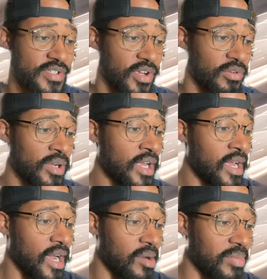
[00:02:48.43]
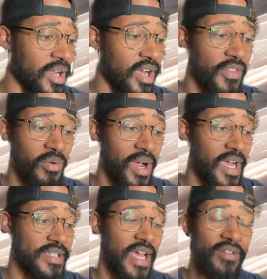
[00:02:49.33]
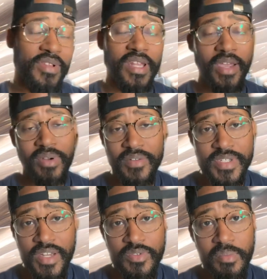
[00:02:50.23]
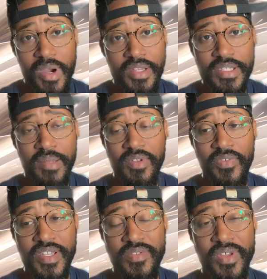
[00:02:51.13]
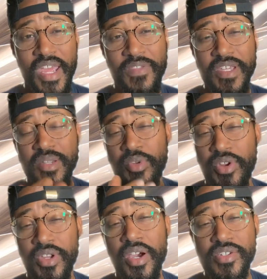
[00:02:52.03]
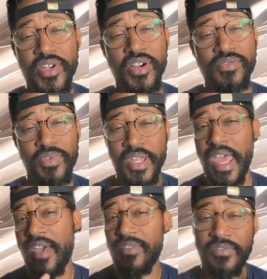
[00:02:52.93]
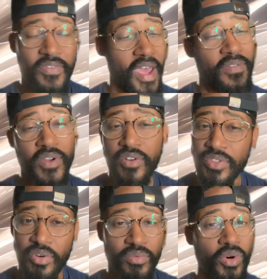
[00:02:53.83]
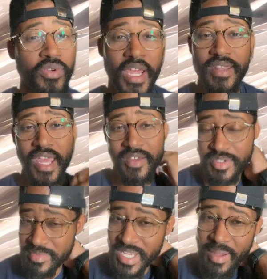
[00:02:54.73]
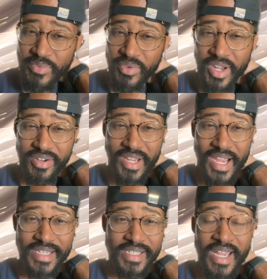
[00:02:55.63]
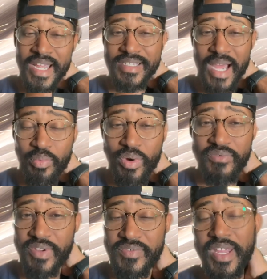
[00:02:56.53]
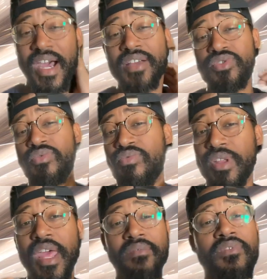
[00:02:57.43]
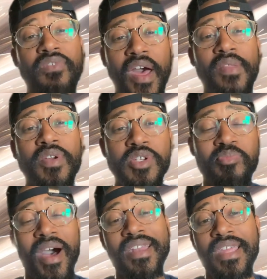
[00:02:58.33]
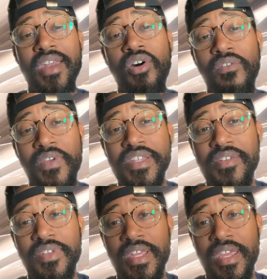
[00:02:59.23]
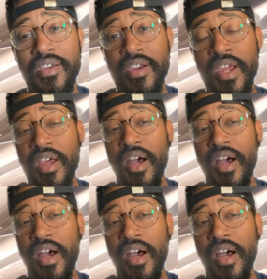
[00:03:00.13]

So but otherwise, I really like what I've seen from the Maryland team defensively. I think some of their young stars really haven't found their role yet. They have some top 300 guys, top 150 guys who really haven't found their spot yet offensively here.